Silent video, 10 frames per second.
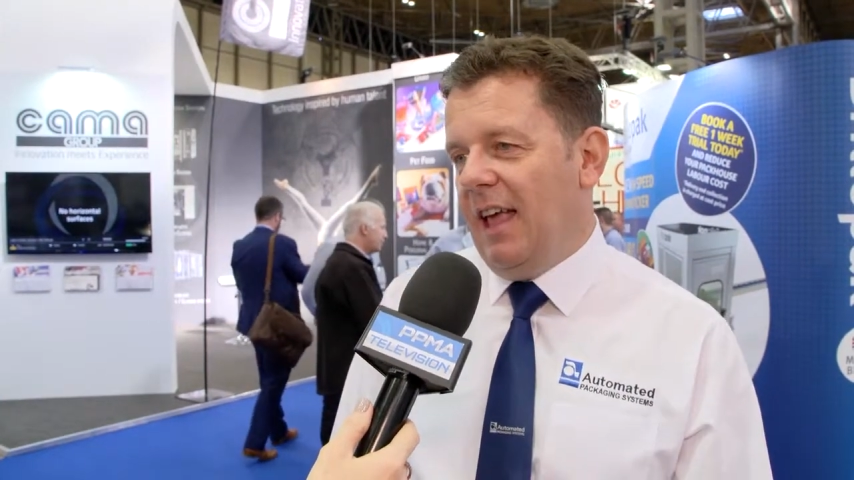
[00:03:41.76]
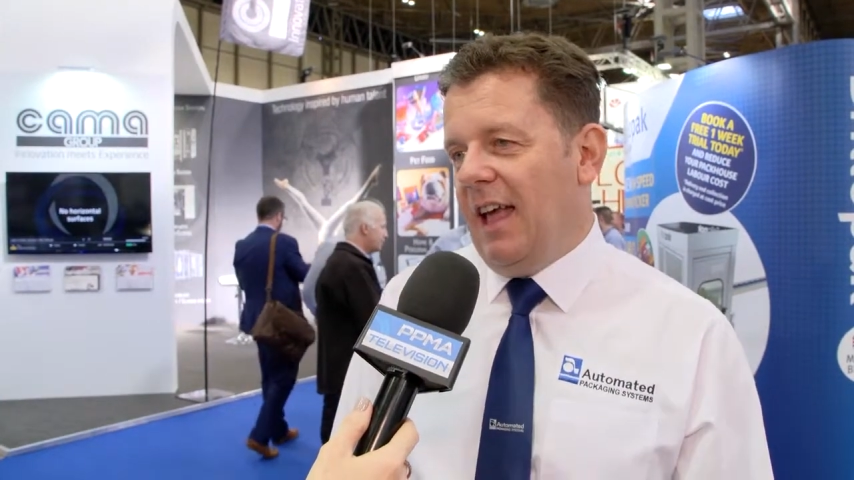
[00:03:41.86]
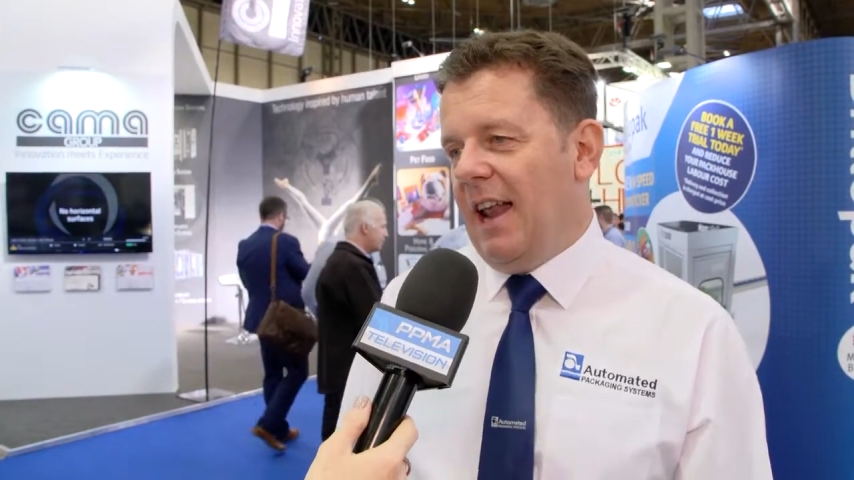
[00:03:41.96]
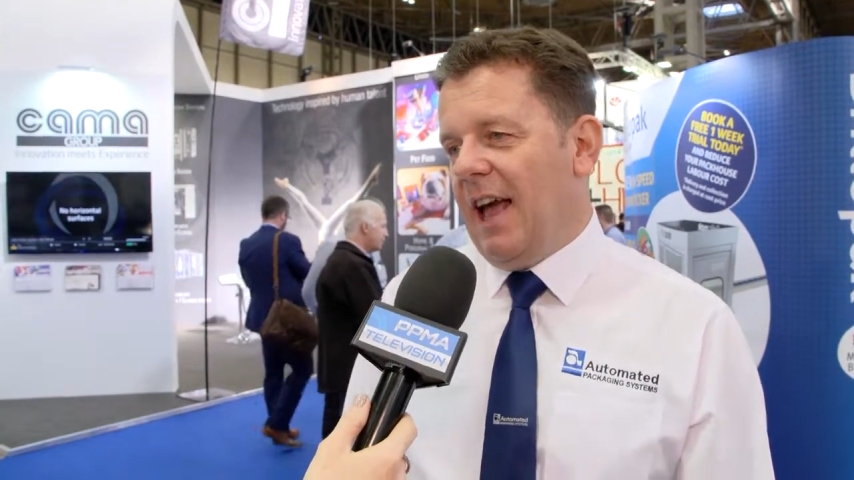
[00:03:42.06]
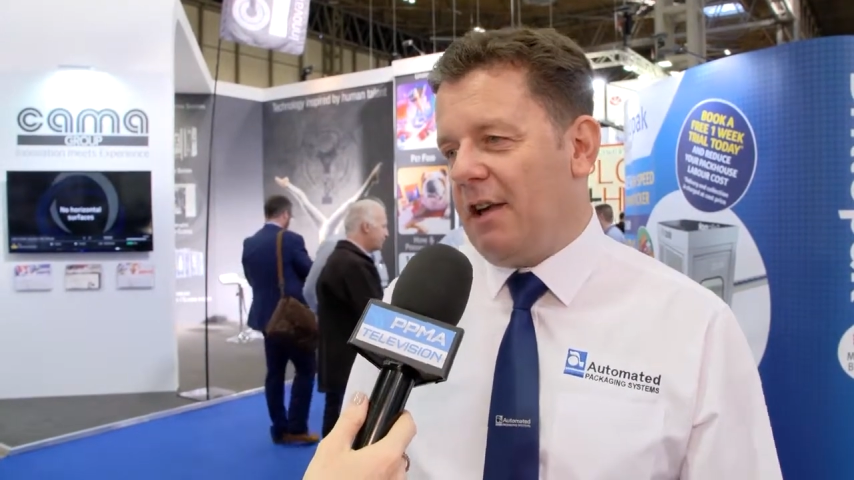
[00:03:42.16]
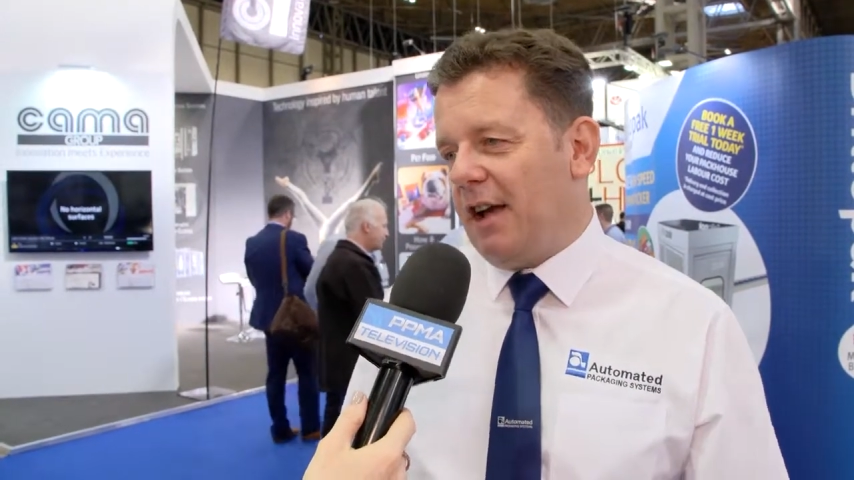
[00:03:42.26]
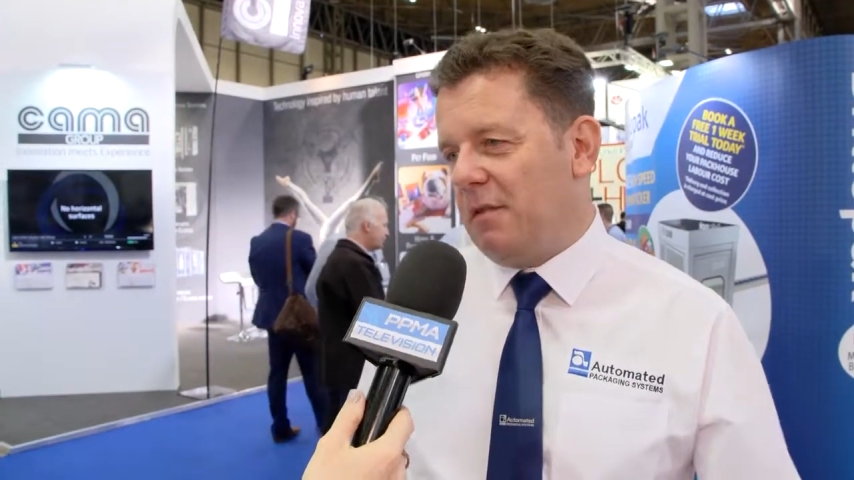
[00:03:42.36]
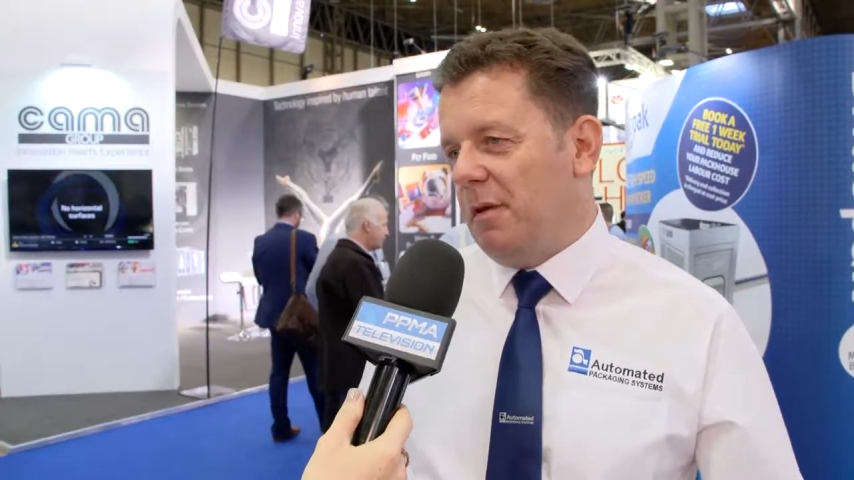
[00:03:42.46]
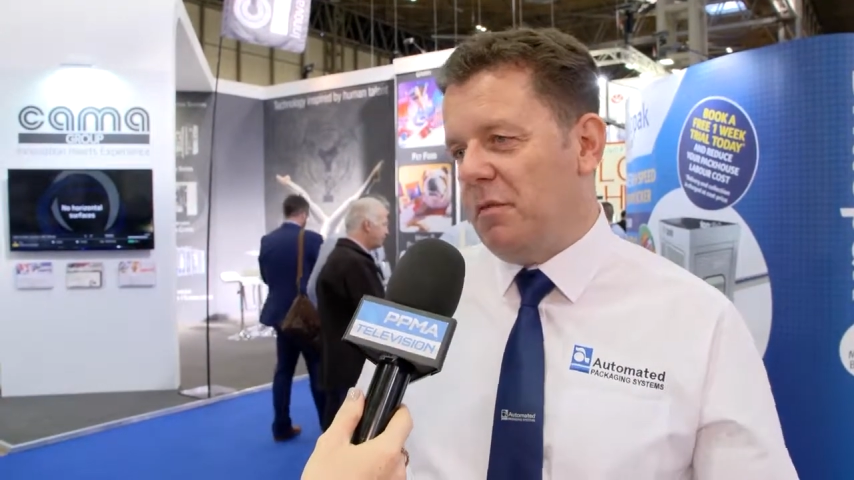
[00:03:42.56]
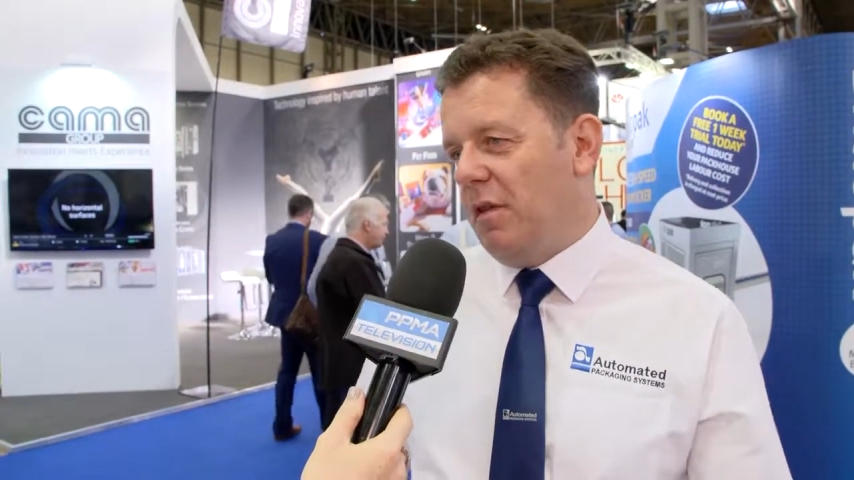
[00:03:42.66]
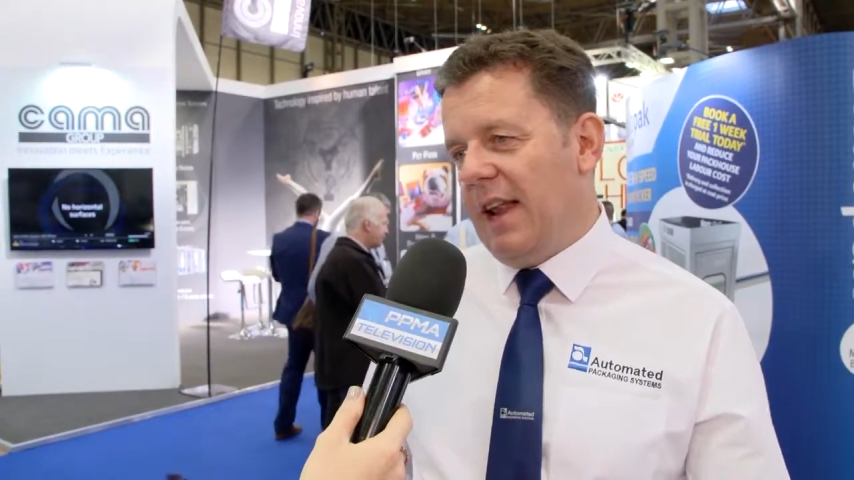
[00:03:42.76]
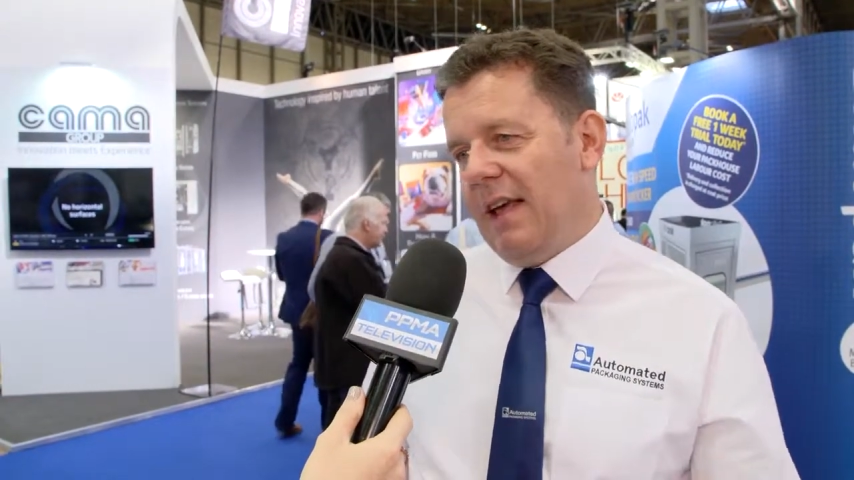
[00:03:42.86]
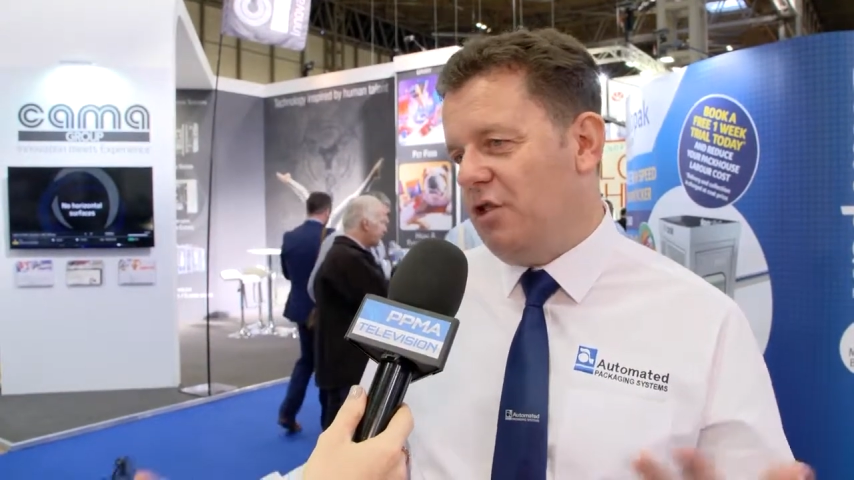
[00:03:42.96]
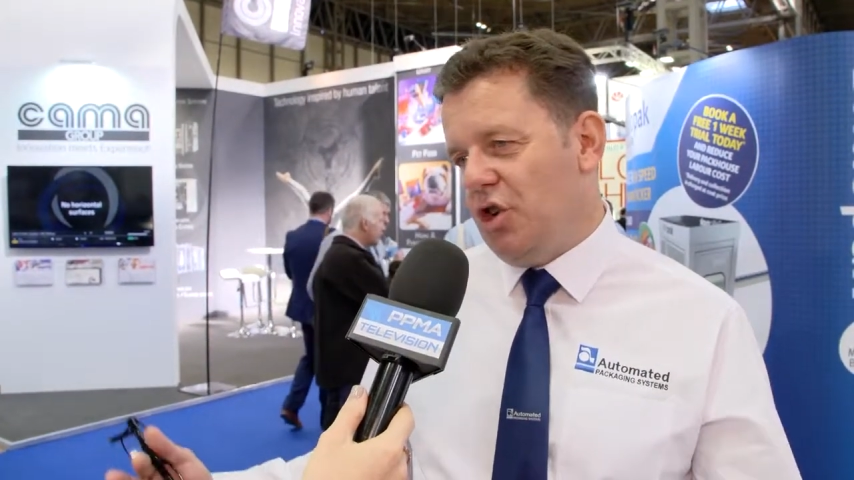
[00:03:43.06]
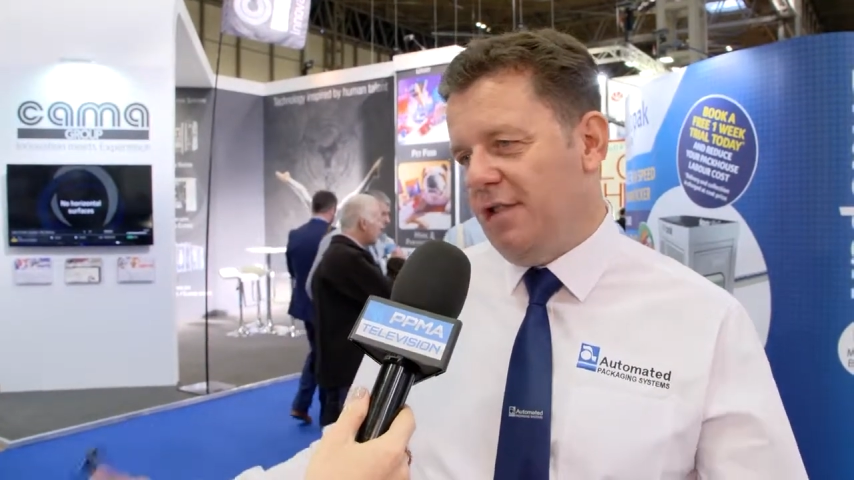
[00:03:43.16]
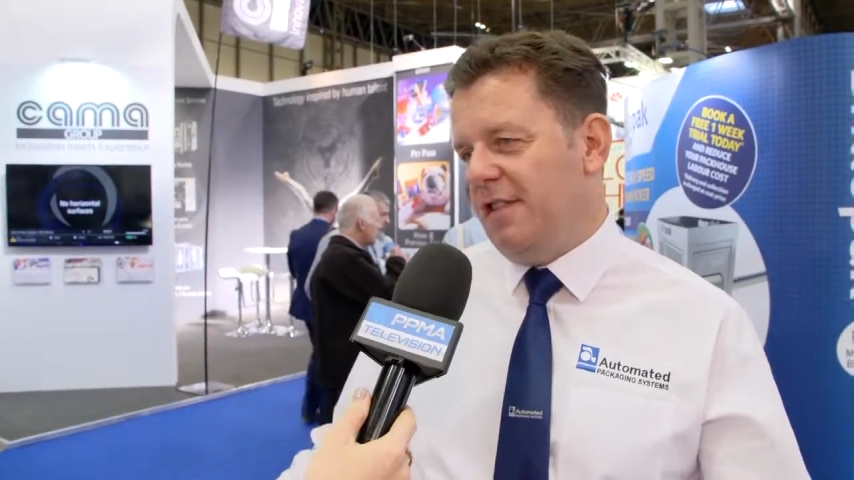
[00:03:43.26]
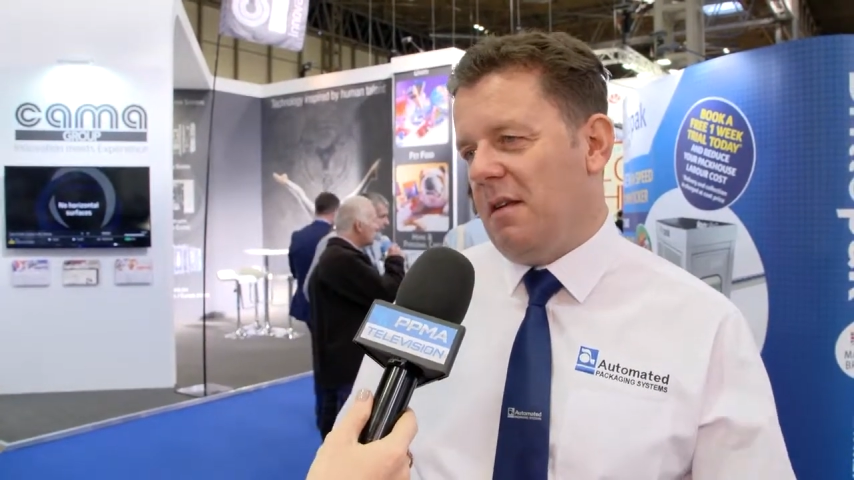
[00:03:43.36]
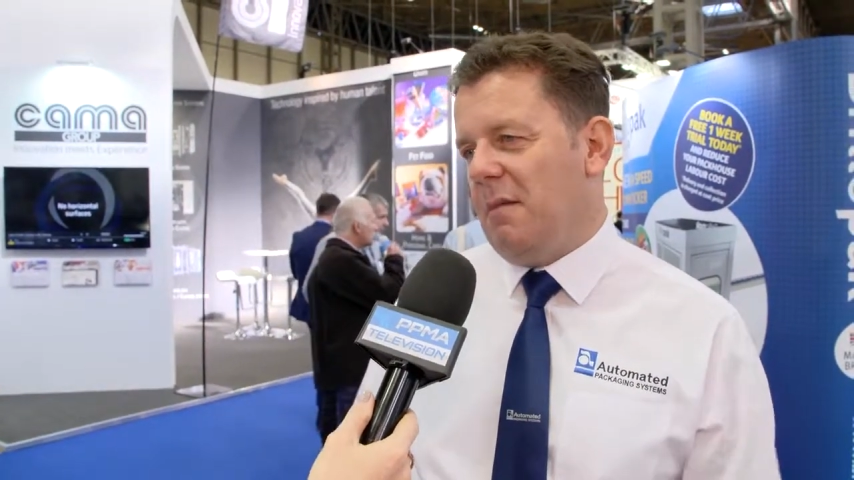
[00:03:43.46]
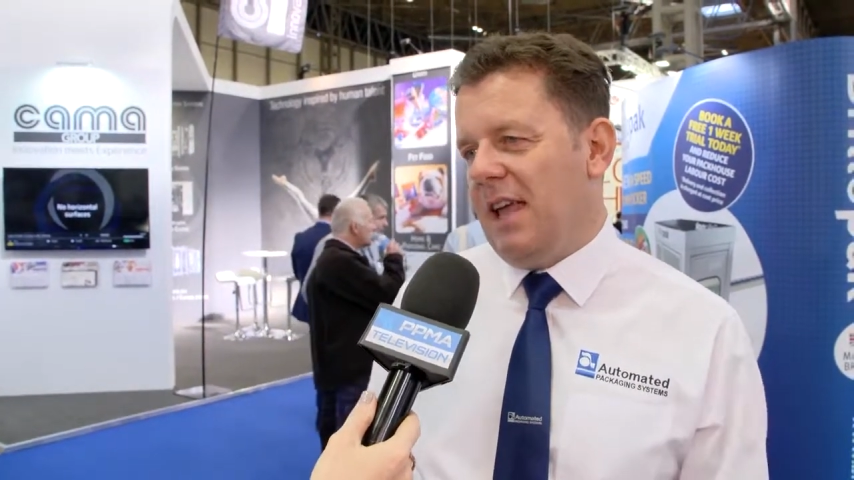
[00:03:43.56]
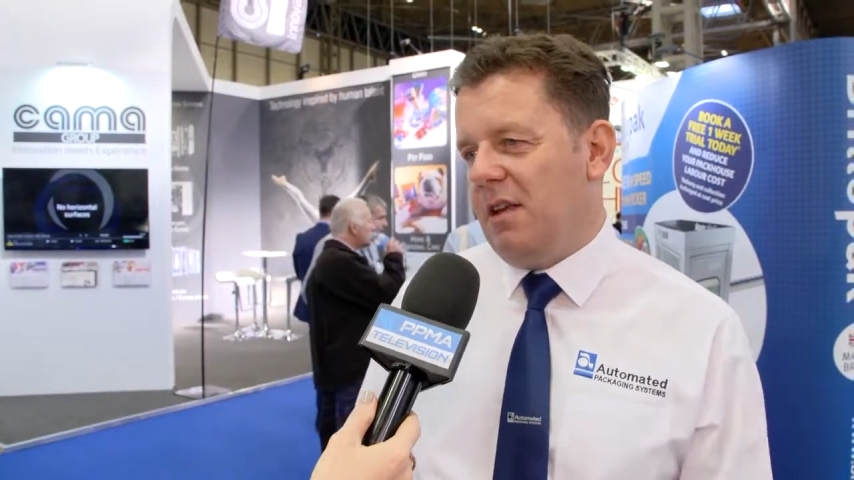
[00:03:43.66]
our customers will then have choices
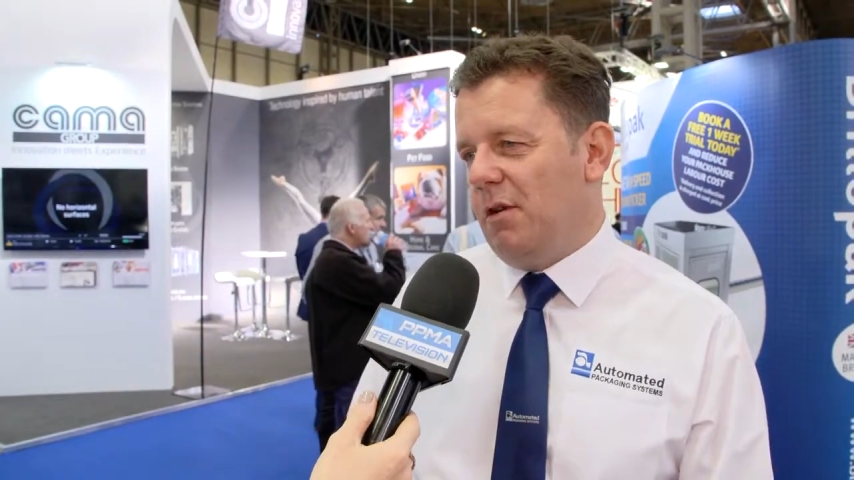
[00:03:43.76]
to make.